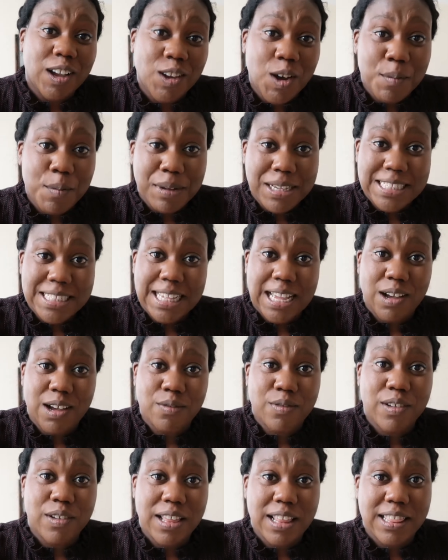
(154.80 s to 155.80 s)
got myself
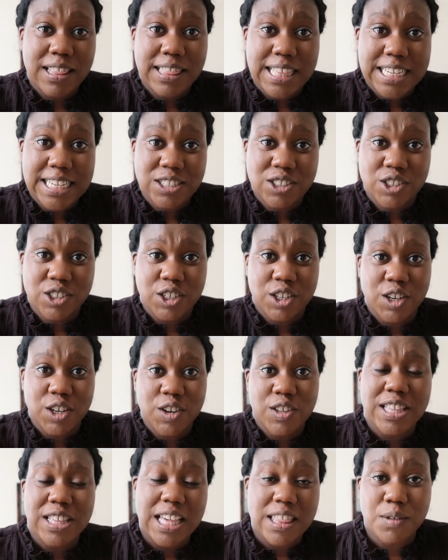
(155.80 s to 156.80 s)
these
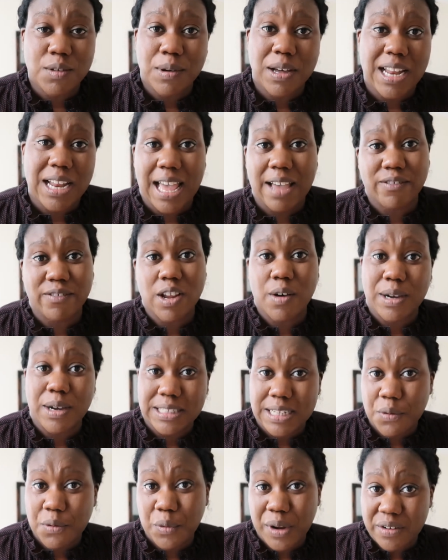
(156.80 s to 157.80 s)
two. The other one, I have no
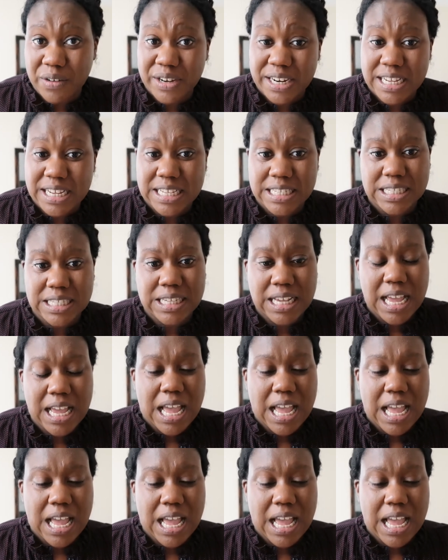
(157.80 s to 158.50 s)
idea where it is.